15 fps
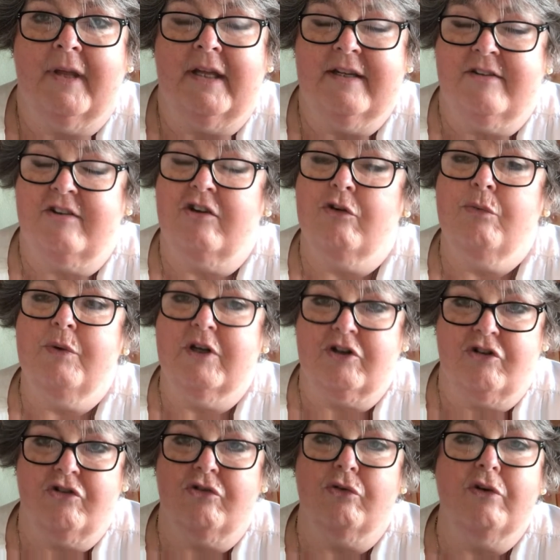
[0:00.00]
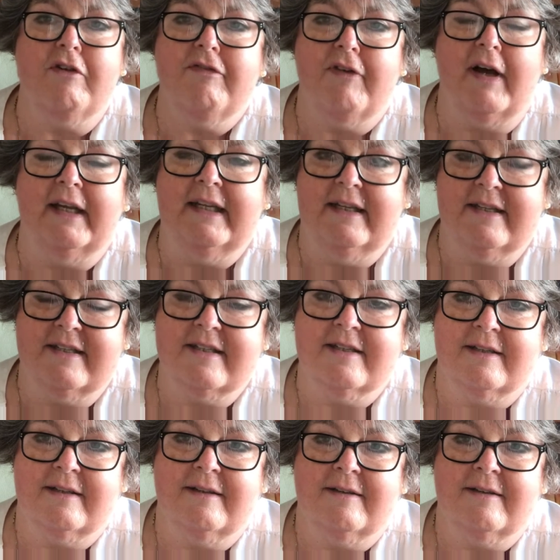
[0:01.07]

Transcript: until we are so refined